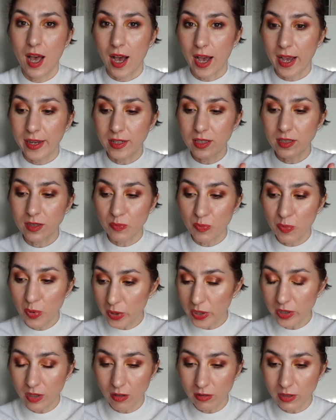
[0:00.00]
I can
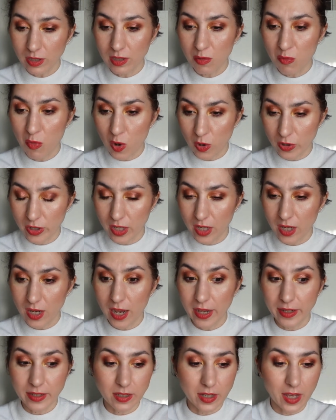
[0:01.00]
put it on in the morning,
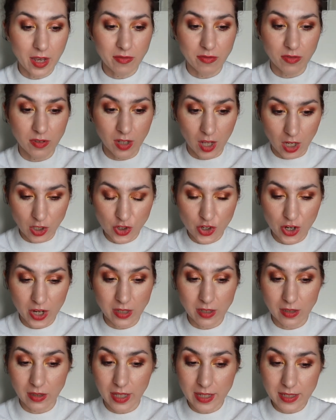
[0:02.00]
I can have lunch
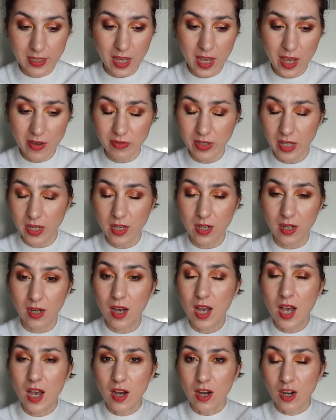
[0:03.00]
and unless I have like a